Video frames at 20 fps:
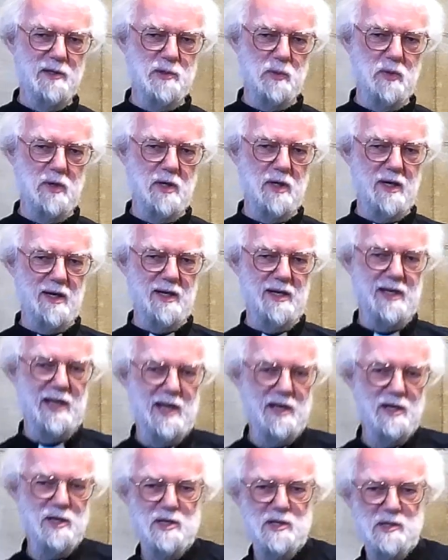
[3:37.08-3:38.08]
as it were,
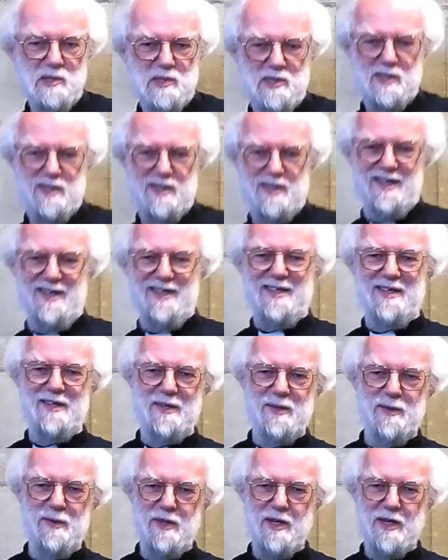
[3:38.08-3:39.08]
catches
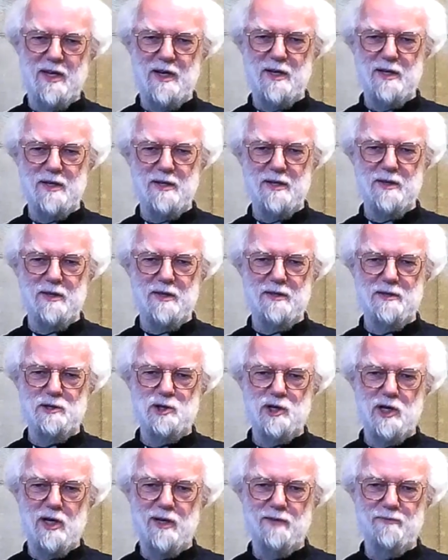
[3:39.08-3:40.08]
the
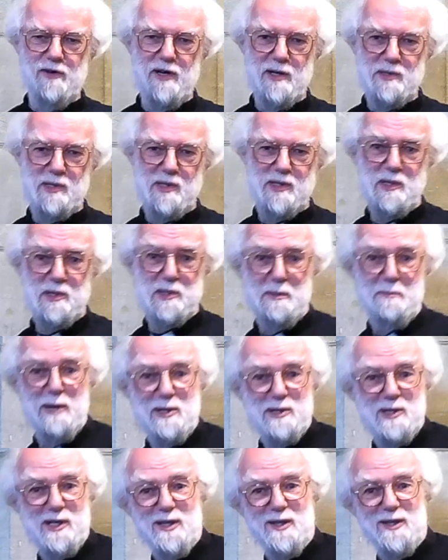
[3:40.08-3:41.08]
china vase that's
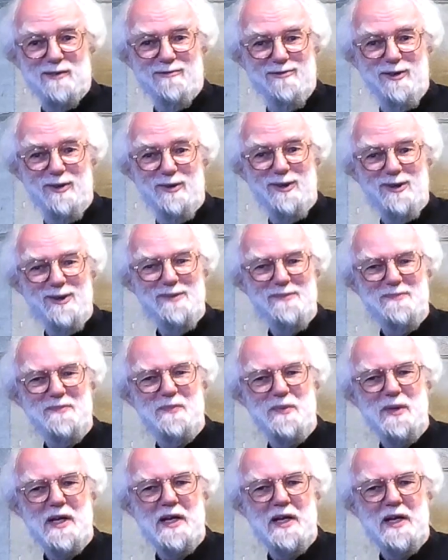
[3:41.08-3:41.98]
about to hit the floor.